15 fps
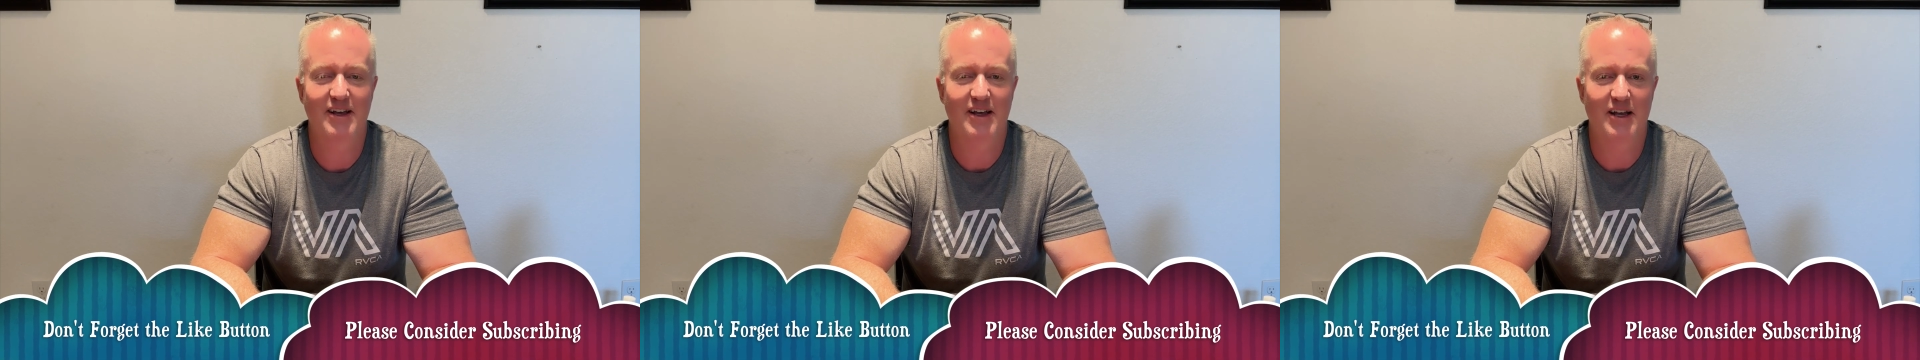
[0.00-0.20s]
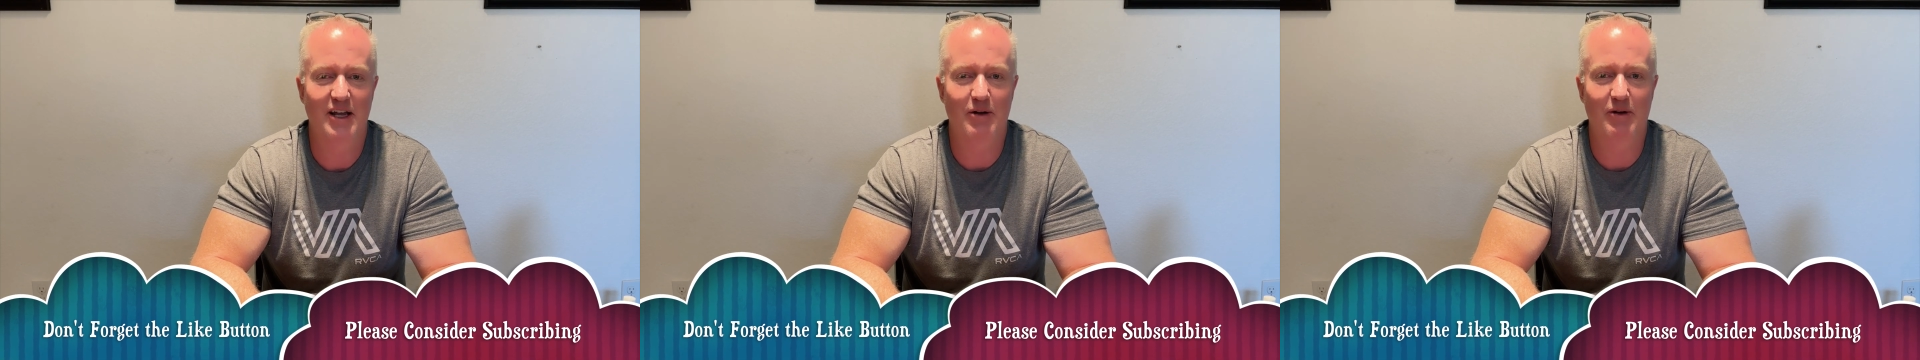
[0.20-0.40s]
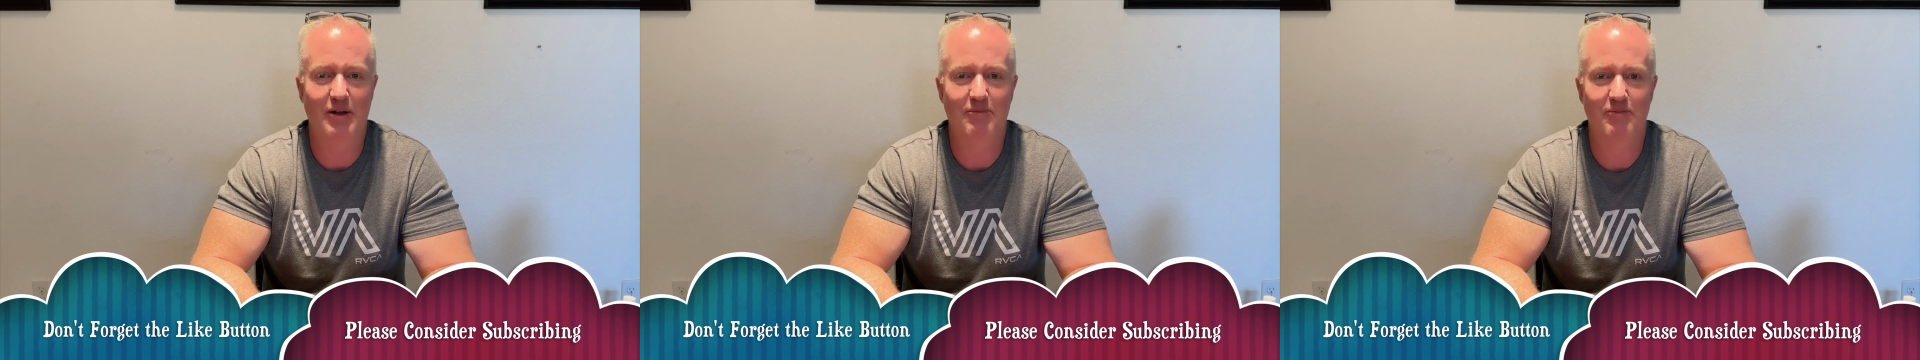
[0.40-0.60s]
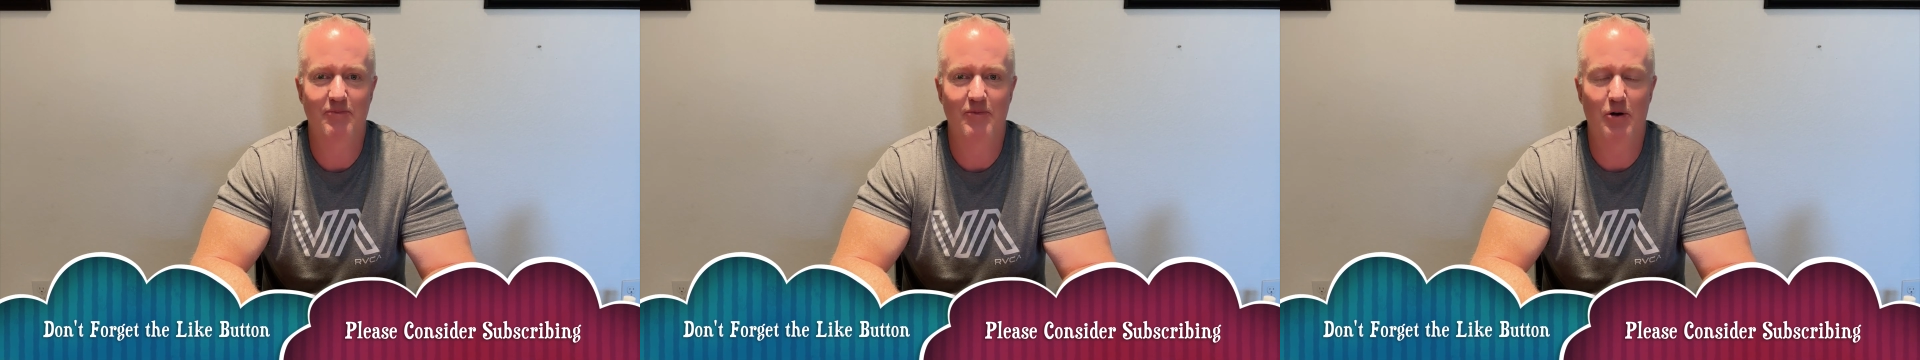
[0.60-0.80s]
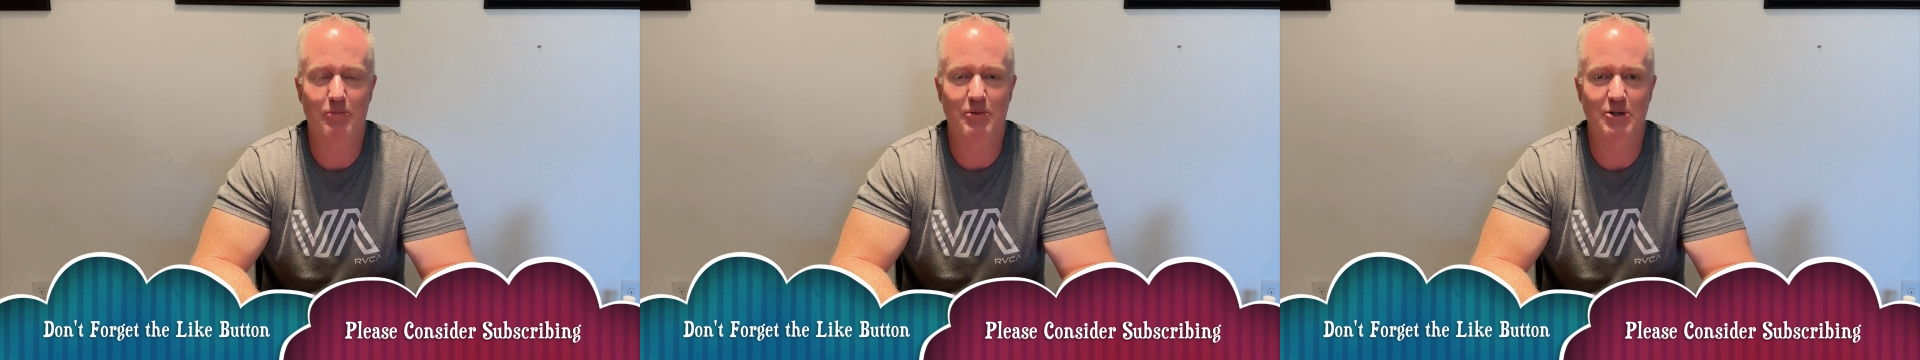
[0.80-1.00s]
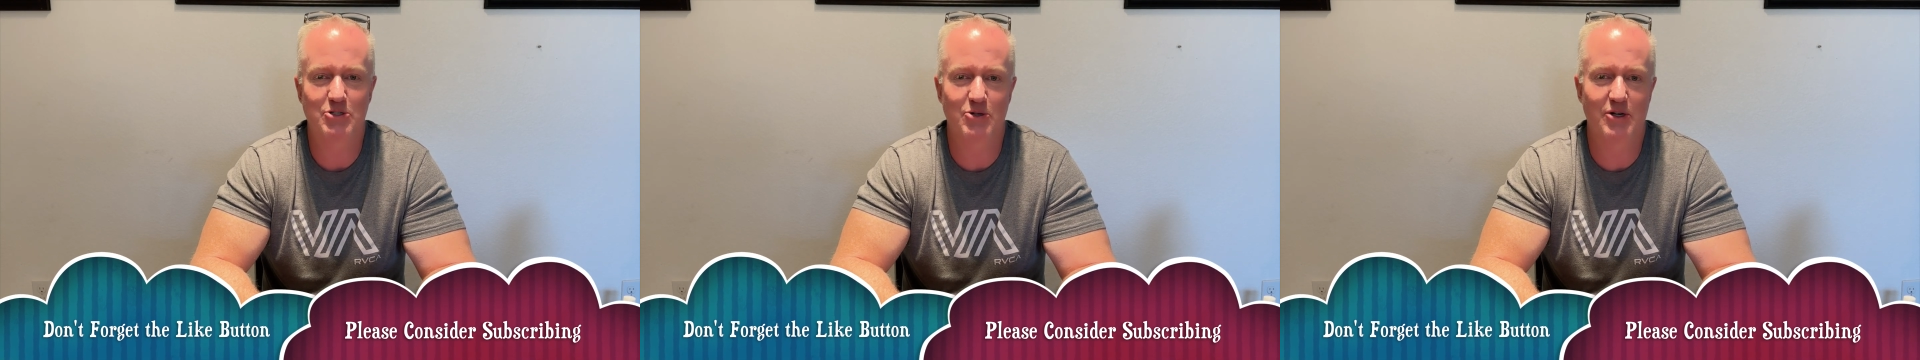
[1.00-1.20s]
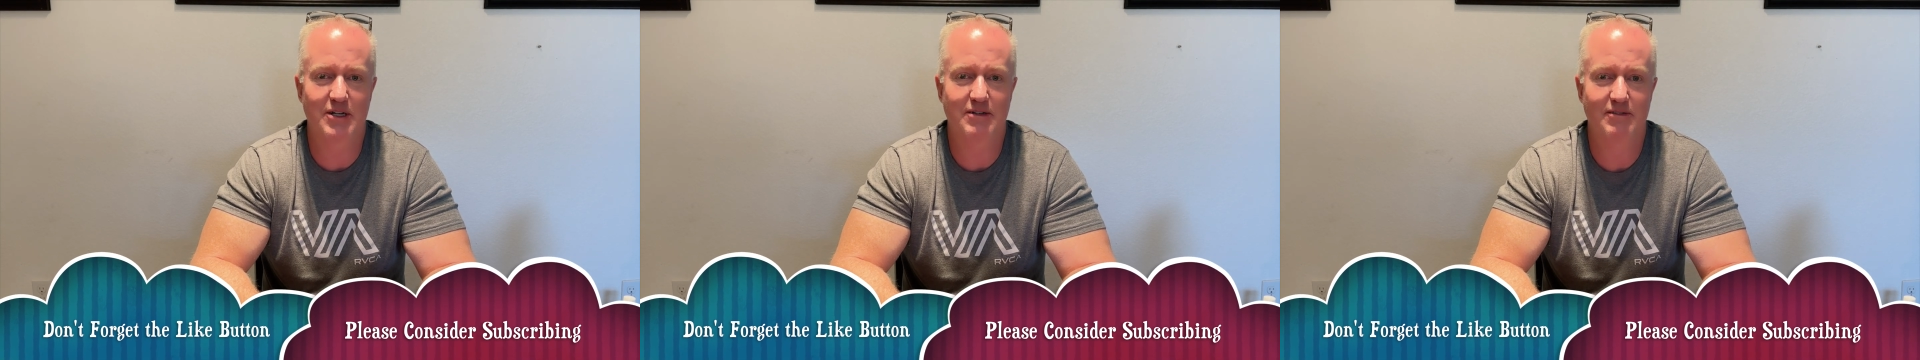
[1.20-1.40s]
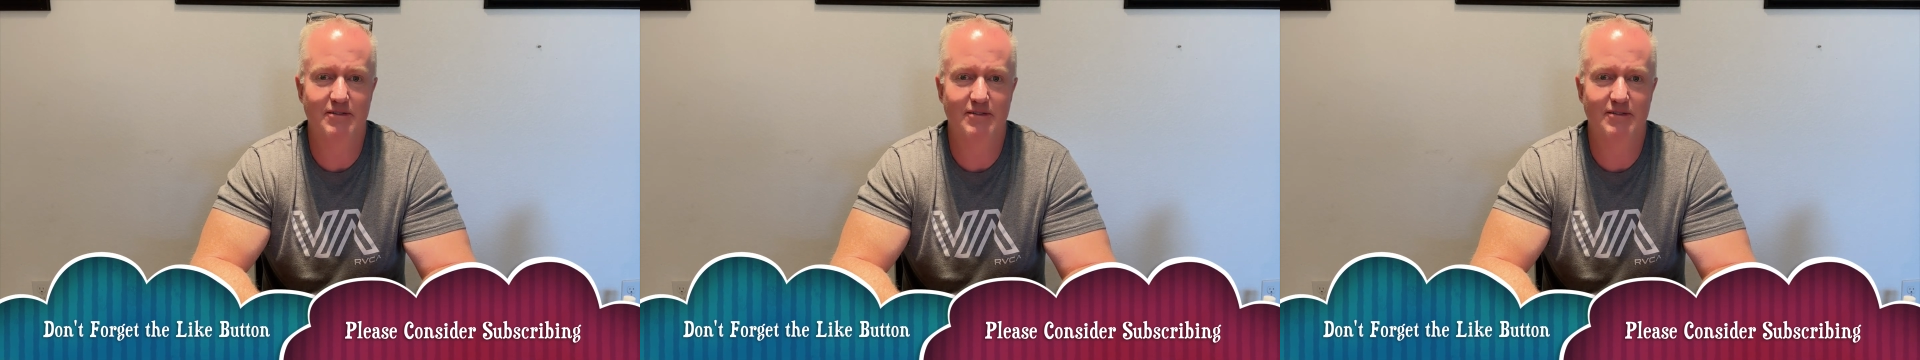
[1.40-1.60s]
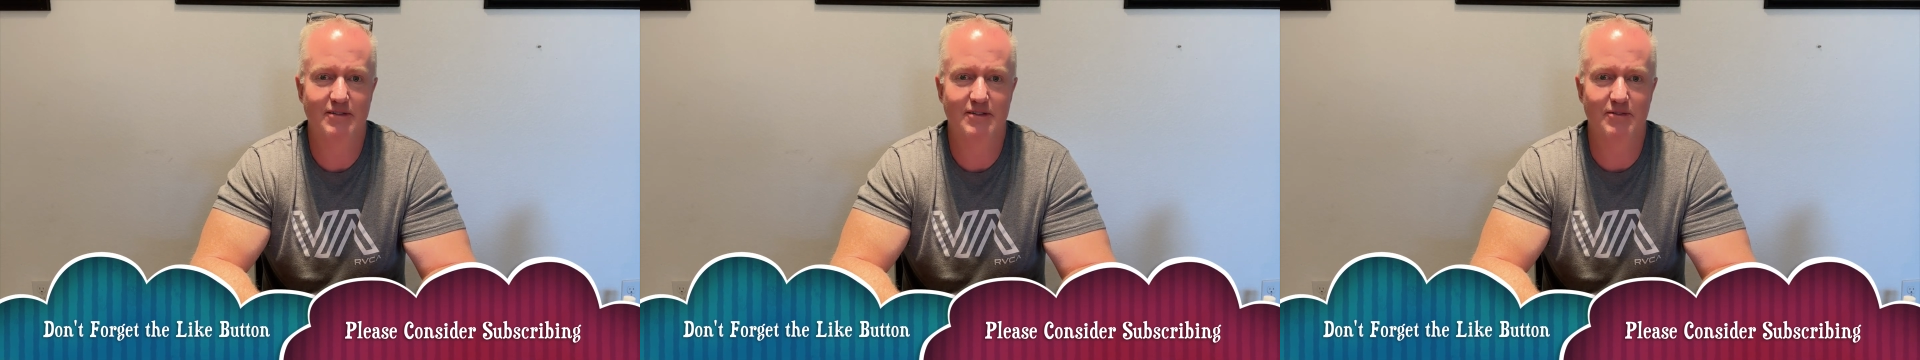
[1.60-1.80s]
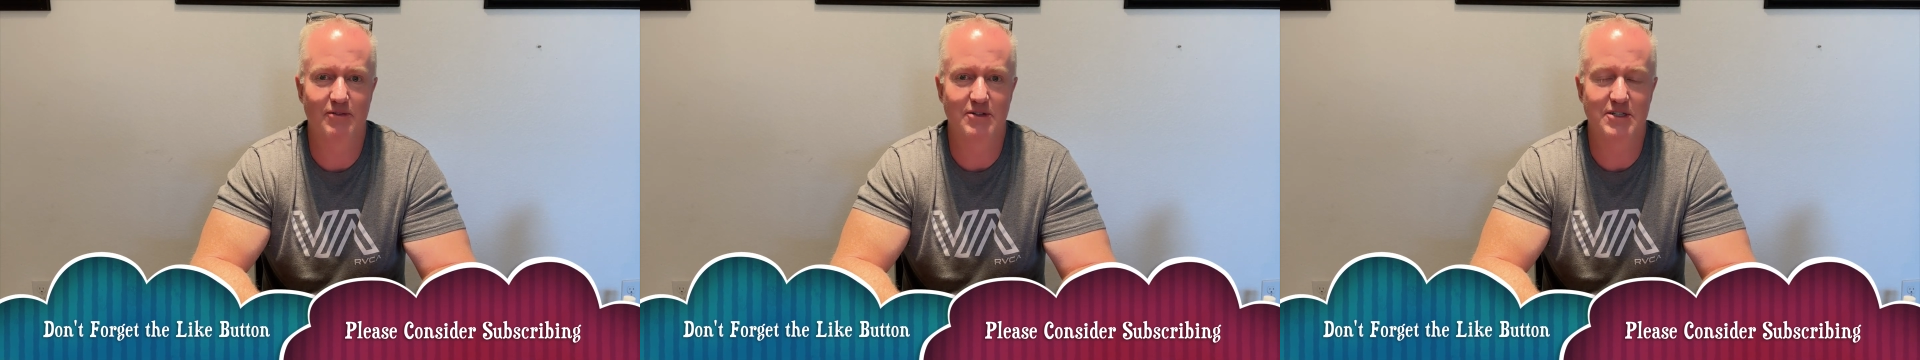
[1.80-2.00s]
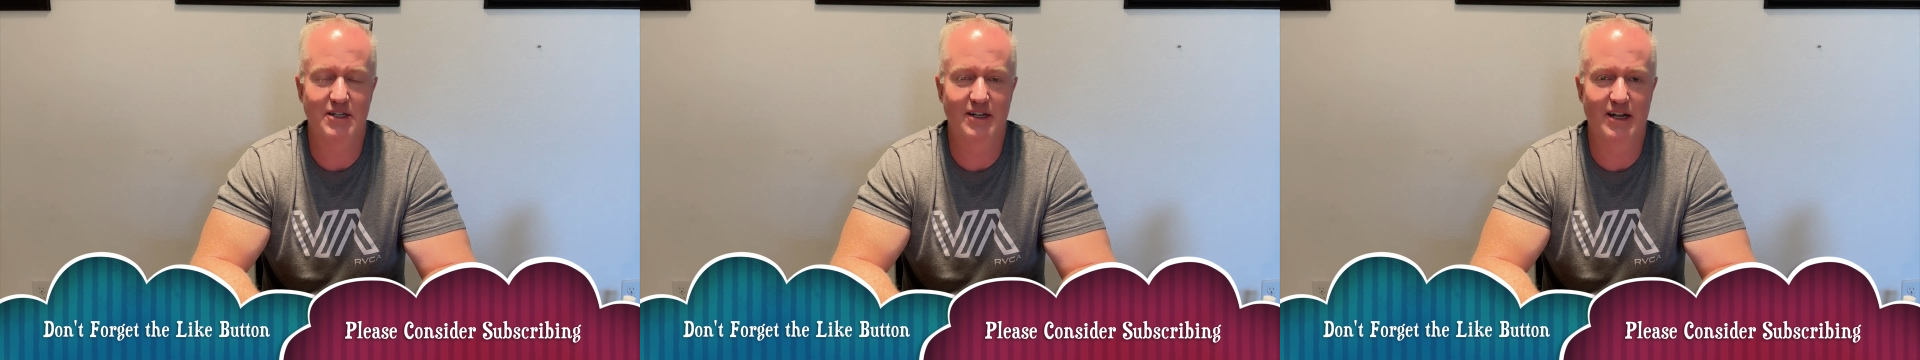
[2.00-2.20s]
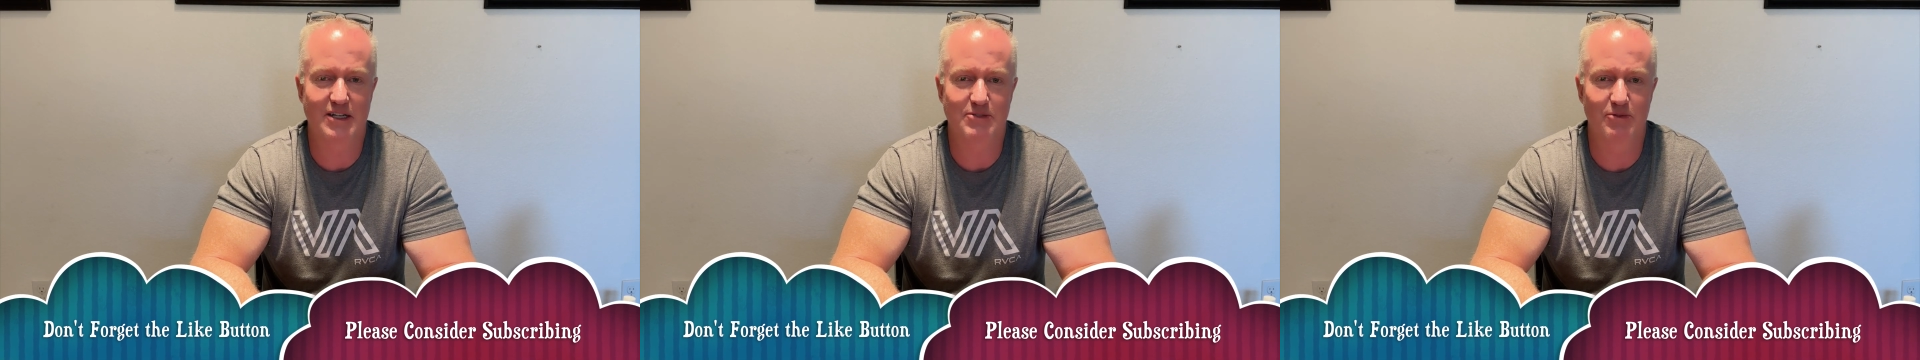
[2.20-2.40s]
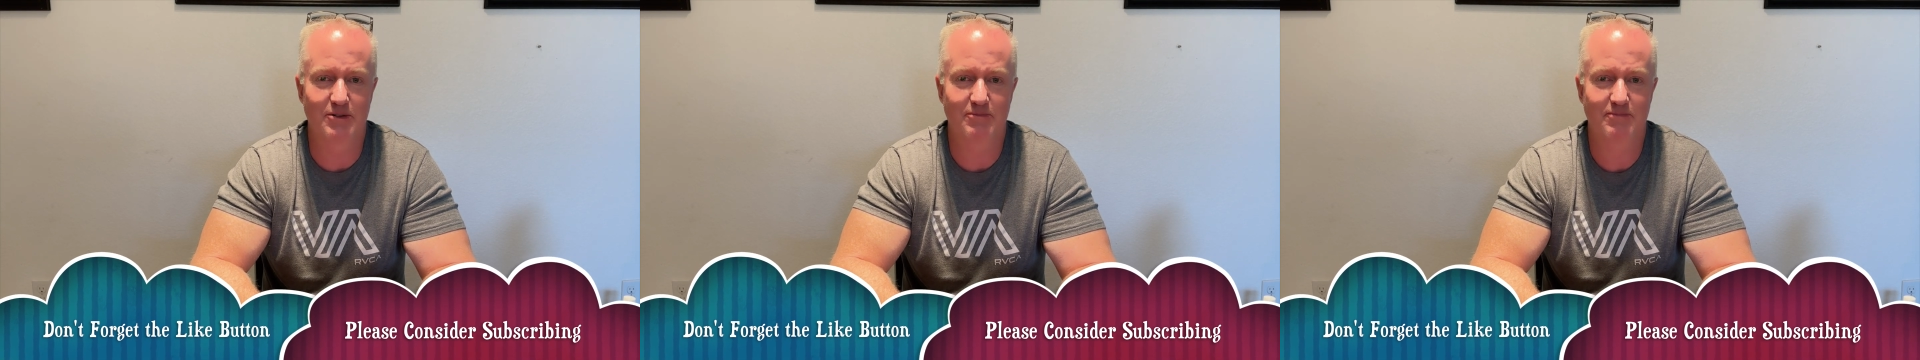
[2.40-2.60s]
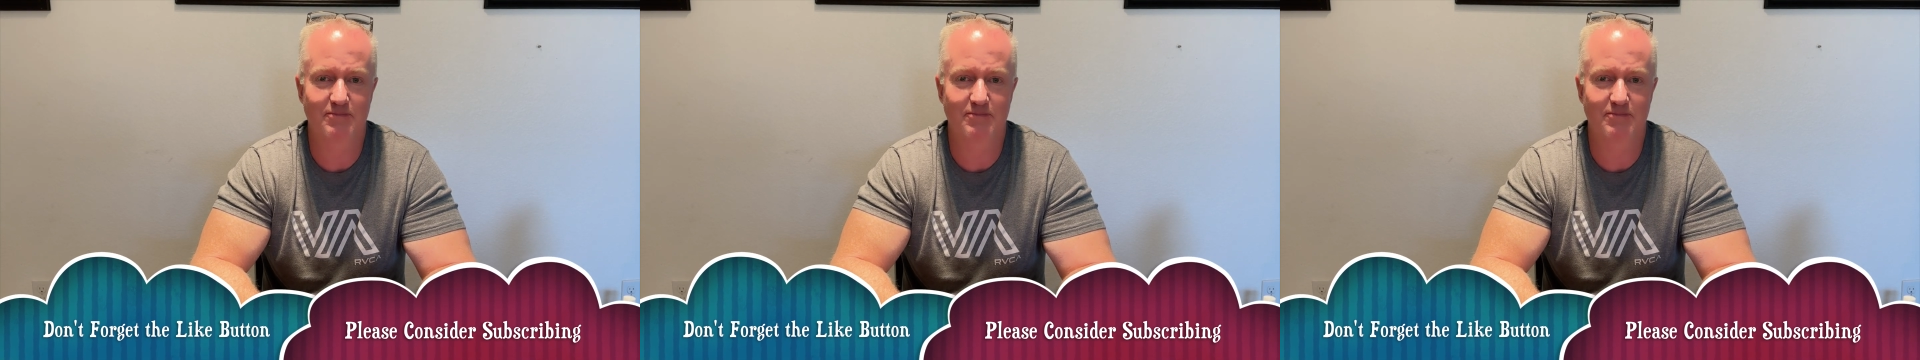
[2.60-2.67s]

Anyway, hope you enjoyed. We'll see you next one.